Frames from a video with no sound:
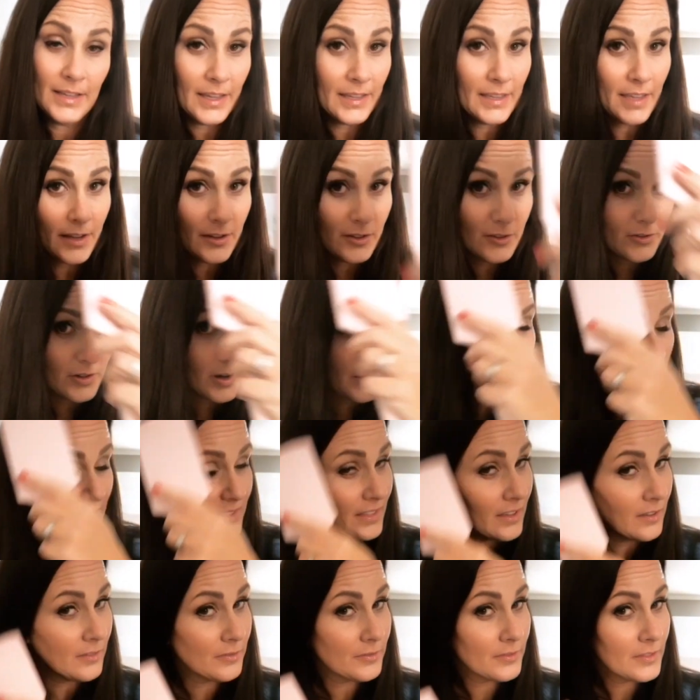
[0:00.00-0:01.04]
I can't do it on
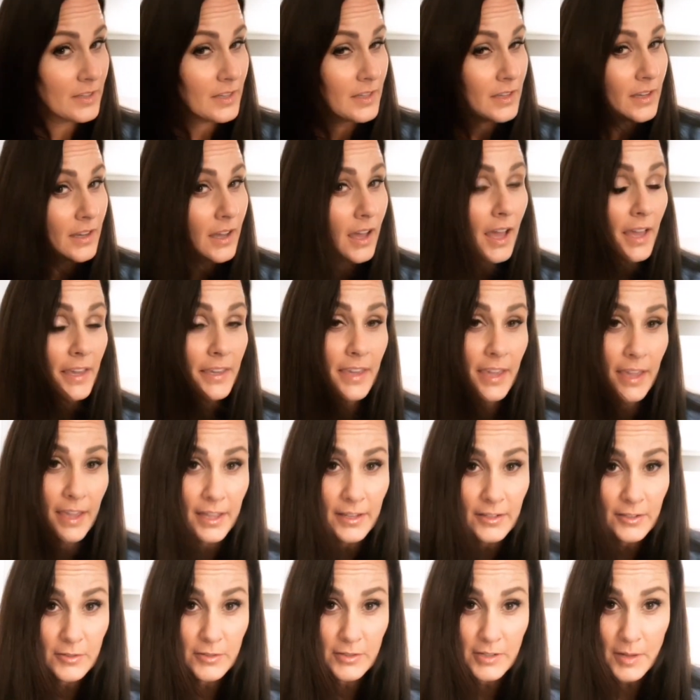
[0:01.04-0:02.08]
myself. I
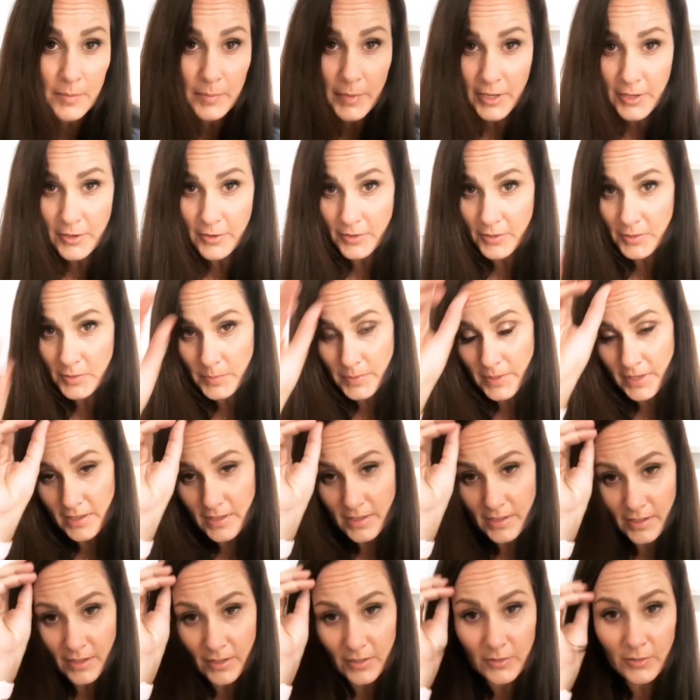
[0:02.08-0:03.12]
can do it on my girls, but I
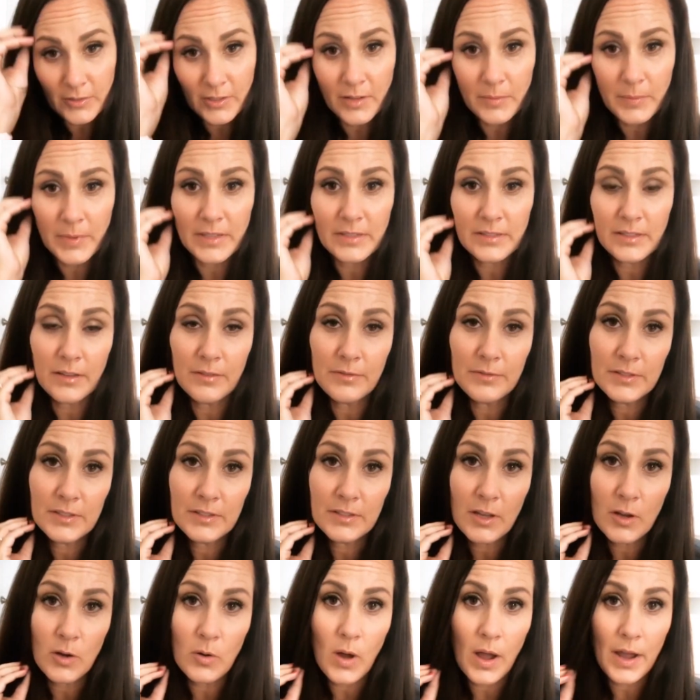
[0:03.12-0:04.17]
cannot do it on myself.
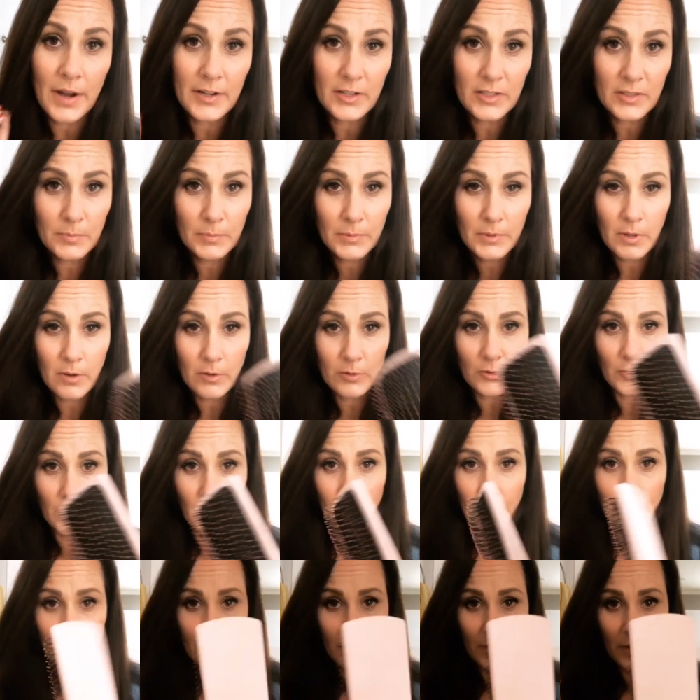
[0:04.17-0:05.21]
So I just blow
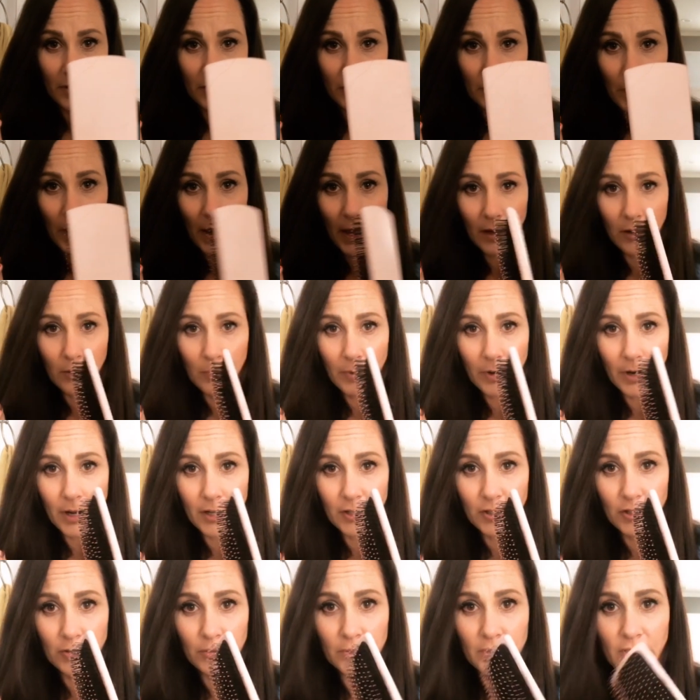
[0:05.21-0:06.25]
dry with this paddle
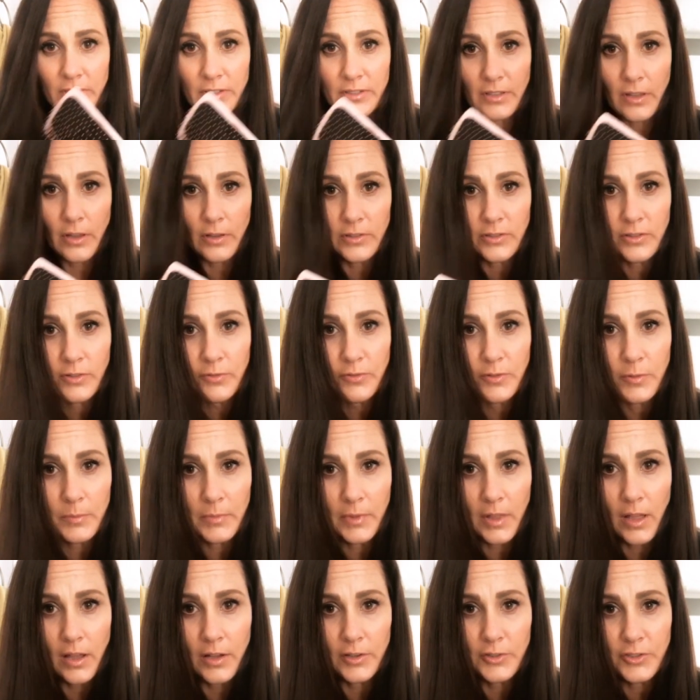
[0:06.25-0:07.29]
brush, which is also
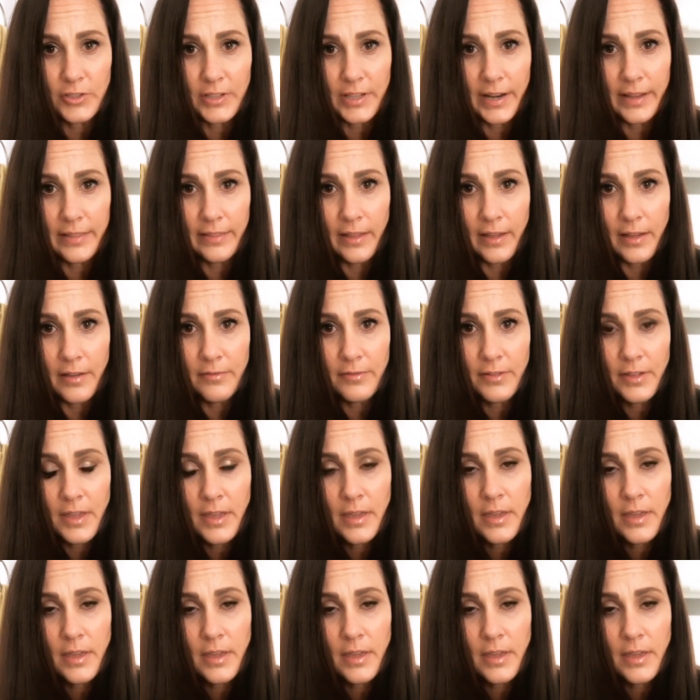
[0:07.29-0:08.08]
from Lange that I love.